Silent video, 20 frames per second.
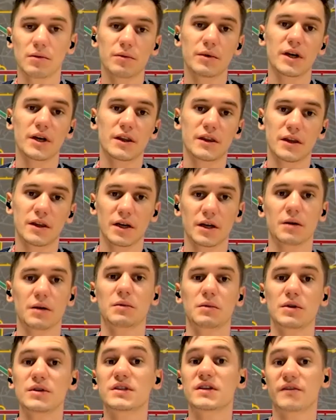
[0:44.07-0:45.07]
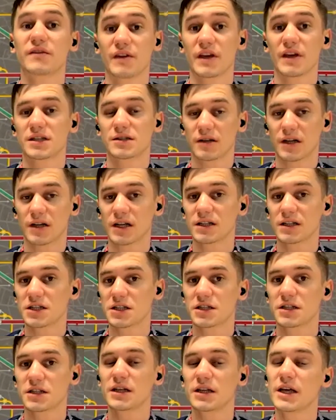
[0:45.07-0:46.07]
with uh, using face
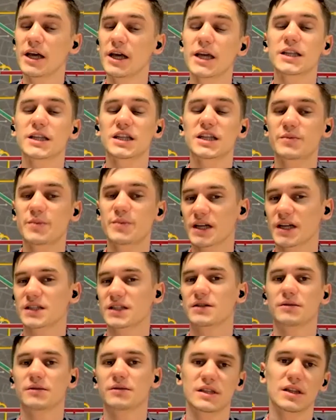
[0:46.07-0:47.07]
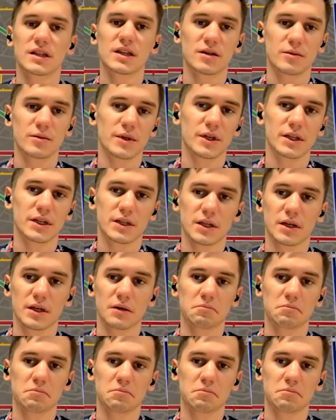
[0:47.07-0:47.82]
recognition just because it was a little bit,